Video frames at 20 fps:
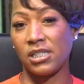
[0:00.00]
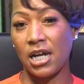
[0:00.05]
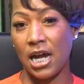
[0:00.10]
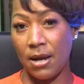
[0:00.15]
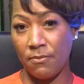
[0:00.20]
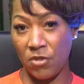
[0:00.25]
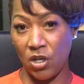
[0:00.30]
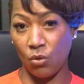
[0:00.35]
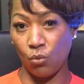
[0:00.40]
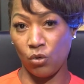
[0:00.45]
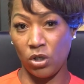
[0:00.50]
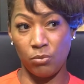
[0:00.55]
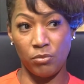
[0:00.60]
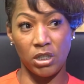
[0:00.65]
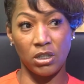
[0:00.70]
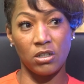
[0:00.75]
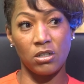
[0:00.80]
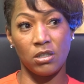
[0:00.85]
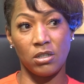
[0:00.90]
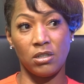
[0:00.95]
time that
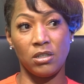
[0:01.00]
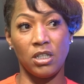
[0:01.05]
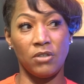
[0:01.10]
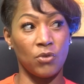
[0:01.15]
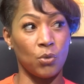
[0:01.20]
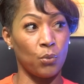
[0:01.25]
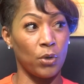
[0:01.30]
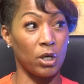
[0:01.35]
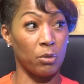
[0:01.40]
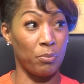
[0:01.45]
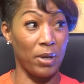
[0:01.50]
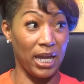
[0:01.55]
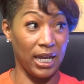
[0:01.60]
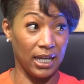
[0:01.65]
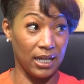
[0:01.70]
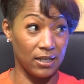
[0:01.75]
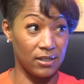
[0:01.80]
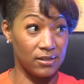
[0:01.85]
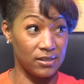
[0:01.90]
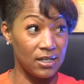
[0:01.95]
women couldn't even wear
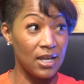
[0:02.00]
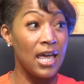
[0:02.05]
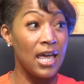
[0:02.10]
pants.